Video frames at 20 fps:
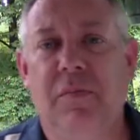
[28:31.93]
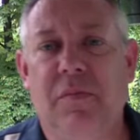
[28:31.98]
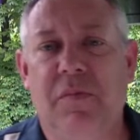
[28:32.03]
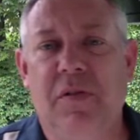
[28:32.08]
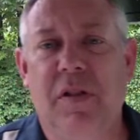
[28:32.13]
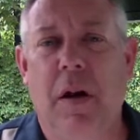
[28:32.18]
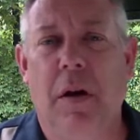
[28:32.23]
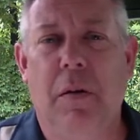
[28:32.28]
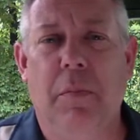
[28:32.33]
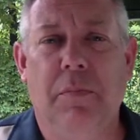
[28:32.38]

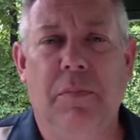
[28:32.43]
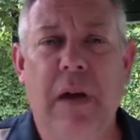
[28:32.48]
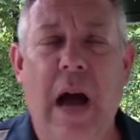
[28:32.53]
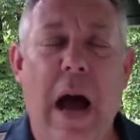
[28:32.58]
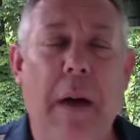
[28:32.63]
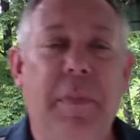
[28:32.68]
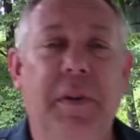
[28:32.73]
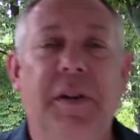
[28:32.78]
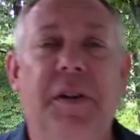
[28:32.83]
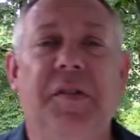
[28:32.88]
some
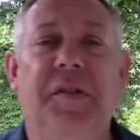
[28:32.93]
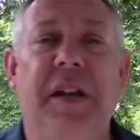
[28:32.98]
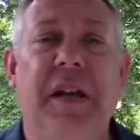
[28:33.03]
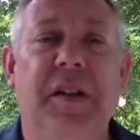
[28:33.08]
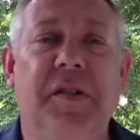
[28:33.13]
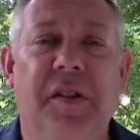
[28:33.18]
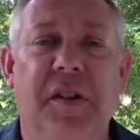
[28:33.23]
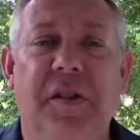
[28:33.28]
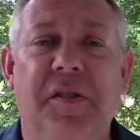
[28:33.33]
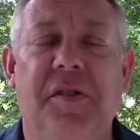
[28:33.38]
common
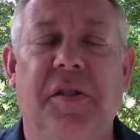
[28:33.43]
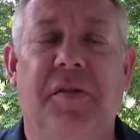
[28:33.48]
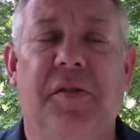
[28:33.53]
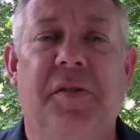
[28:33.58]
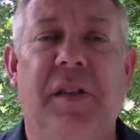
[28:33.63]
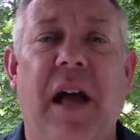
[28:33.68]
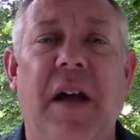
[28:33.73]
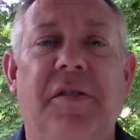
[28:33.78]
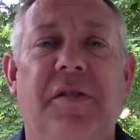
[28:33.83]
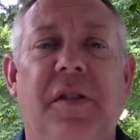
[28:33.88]
diseases.
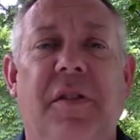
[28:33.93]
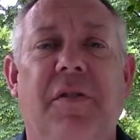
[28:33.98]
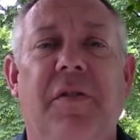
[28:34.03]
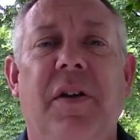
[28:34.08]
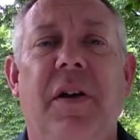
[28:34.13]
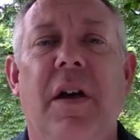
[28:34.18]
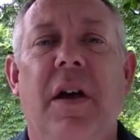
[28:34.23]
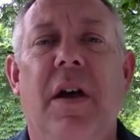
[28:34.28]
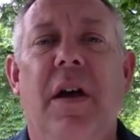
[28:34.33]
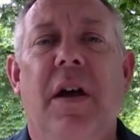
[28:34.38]
There's lots of
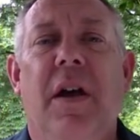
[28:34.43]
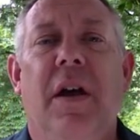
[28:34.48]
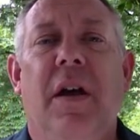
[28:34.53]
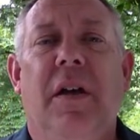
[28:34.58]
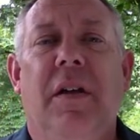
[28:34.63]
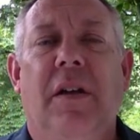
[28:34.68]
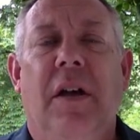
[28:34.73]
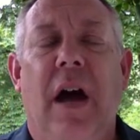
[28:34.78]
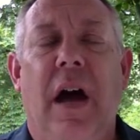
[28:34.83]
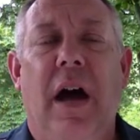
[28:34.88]

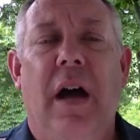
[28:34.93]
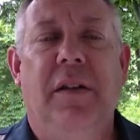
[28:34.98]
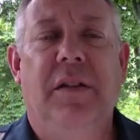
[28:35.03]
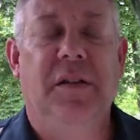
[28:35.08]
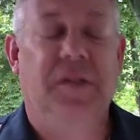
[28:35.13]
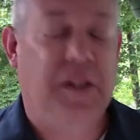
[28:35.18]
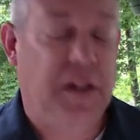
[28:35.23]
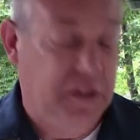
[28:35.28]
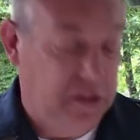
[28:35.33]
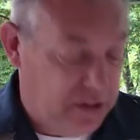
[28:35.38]
uh,
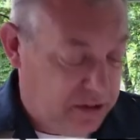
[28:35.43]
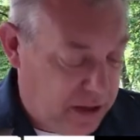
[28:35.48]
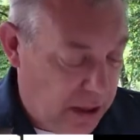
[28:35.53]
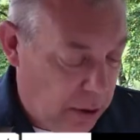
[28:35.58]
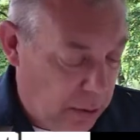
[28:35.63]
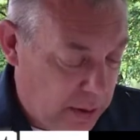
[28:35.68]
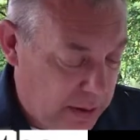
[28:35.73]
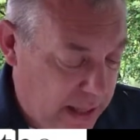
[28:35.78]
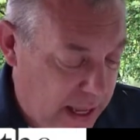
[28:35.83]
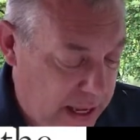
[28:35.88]
diseases that
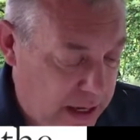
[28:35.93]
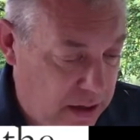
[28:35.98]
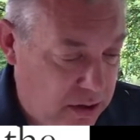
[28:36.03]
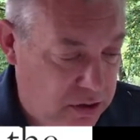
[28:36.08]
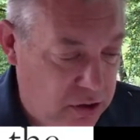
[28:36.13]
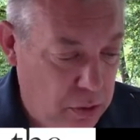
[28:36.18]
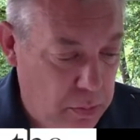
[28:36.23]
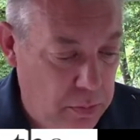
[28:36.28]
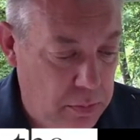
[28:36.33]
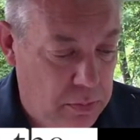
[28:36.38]
are related
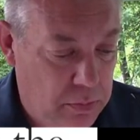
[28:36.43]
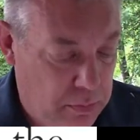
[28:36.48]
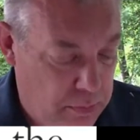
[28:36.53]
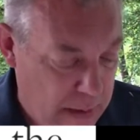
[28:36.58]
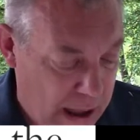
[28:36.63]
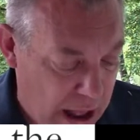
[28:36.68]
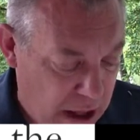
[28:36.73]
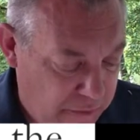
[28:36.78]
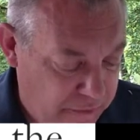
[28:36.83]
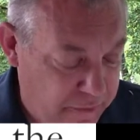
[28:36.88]
to
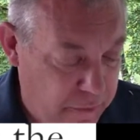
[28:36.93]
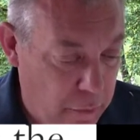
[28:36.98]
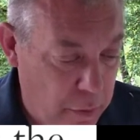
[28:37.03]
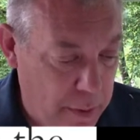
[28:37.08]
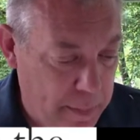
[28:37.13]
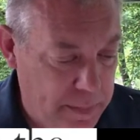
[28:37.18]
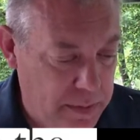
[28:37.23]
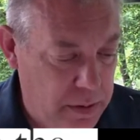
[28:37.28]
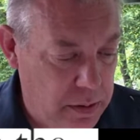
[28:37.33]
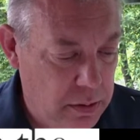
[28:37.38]

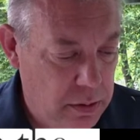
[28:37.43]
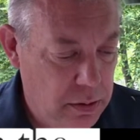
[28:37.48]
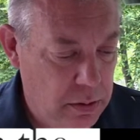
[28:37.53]
malformed